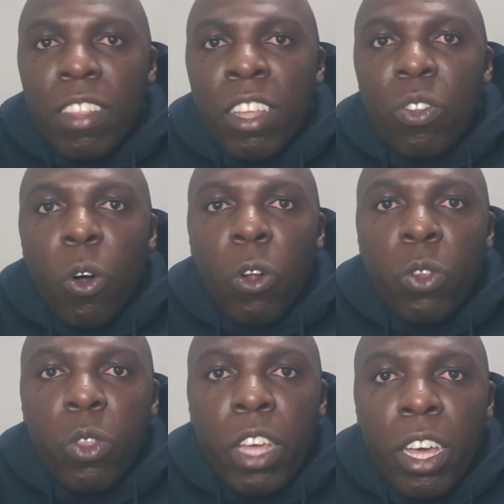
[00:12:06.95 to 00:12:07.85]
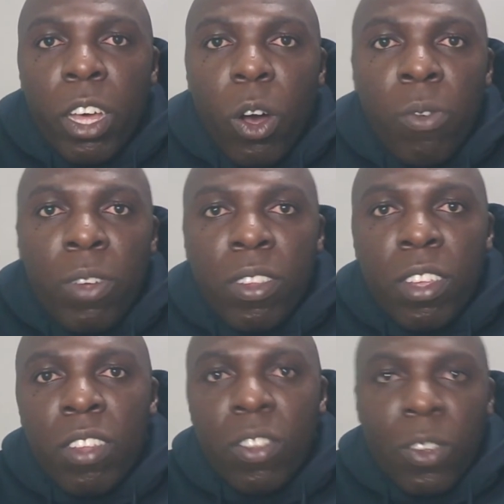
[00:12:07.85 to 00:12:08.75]
There's also the
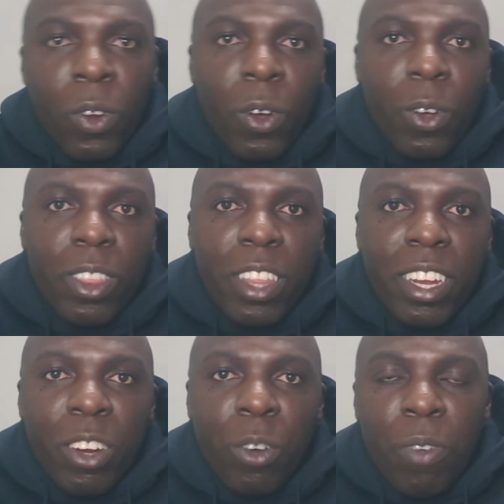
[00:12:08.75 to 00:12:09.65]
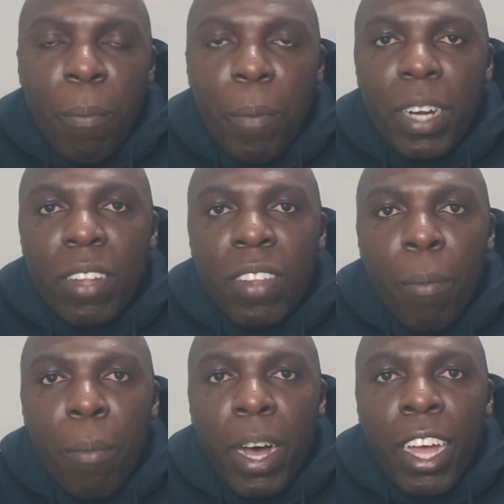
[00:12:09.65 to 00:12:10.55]
overseas, the November,
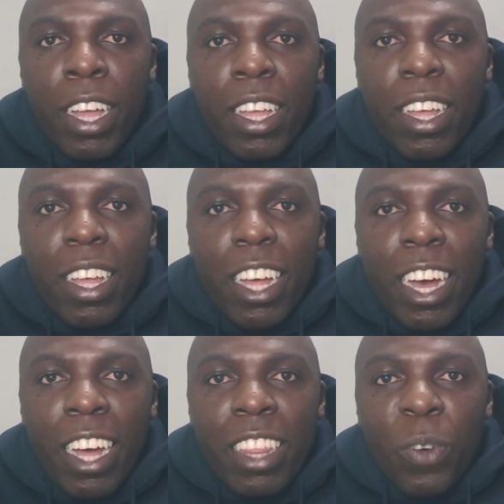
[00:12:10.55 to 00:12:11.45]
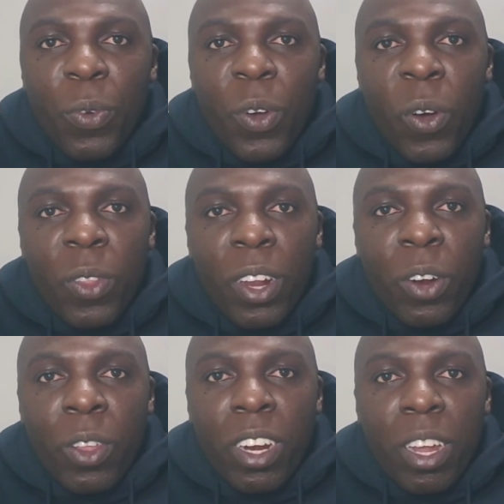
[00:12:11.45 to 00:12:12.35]
December, that we go to the
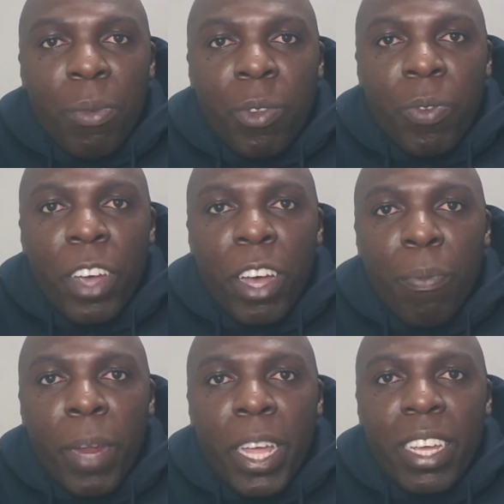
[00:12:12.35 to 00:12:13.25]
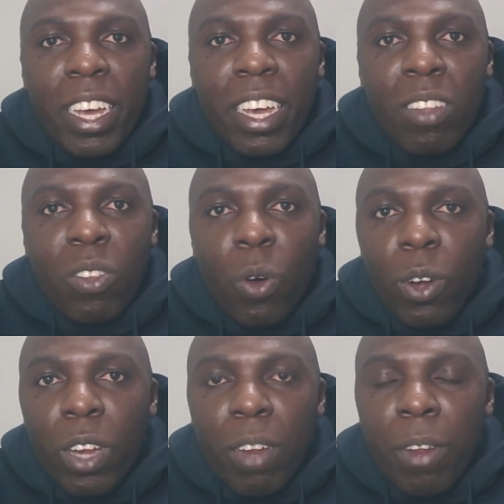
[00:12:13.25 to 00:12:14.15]
Northern Hemisphere playing against
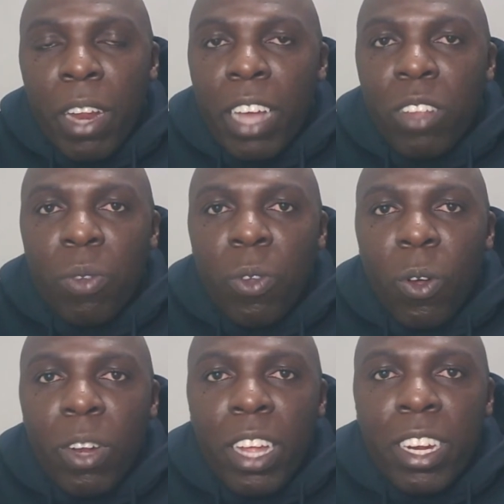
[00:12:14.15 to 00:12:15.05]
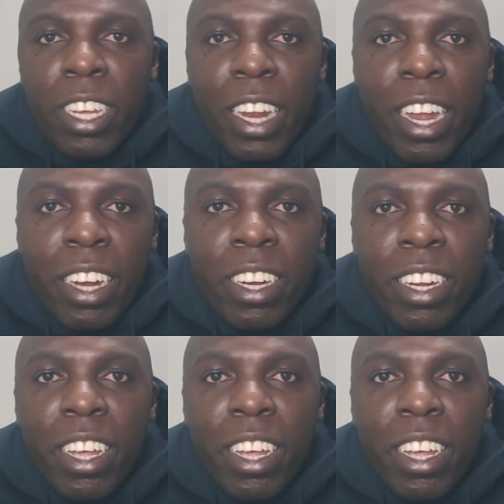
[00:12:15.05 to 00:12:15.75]
likes of Scotland, England,